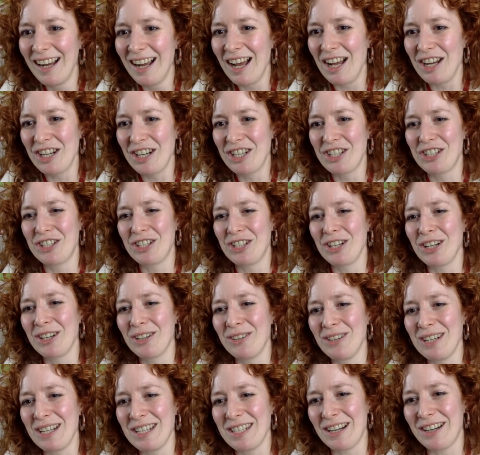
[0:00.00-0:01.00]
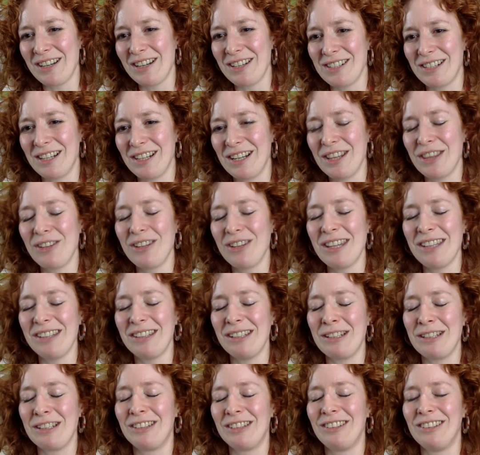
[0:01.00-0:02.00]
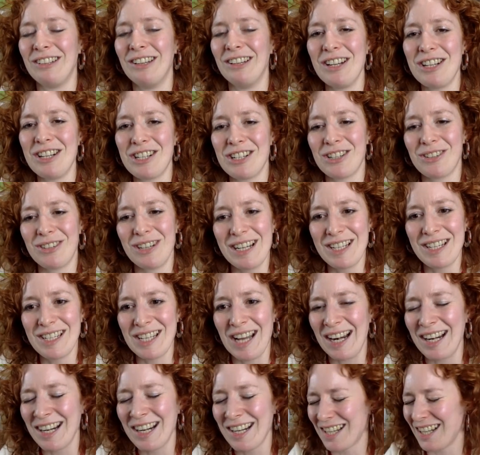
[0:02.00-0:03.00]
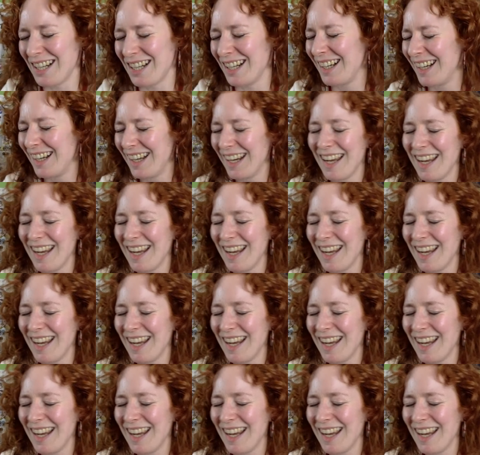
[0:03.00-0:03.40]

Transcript: a sugary territory. I thought that said surgery territory,